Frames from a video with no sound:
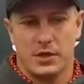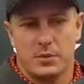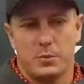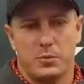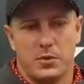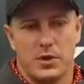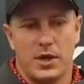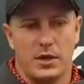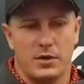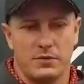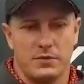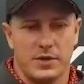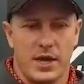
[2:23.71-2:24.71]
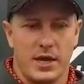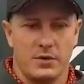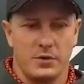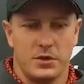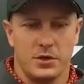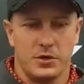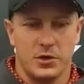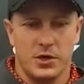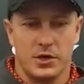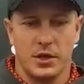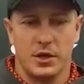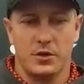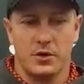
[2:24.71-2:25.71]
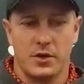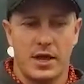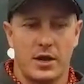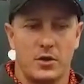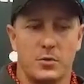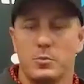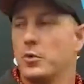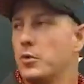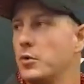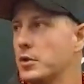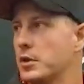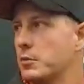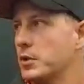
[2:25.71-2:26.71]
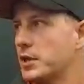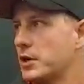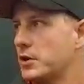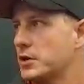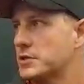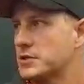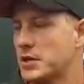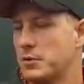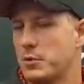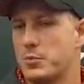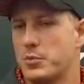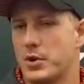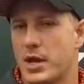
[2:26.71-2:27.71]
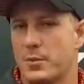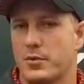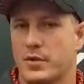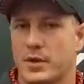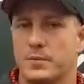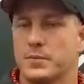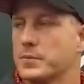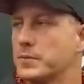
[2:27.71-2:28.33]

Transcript: At the end of the day, it looked like they could have had a lot more than what they got, so we're pretty happy with that.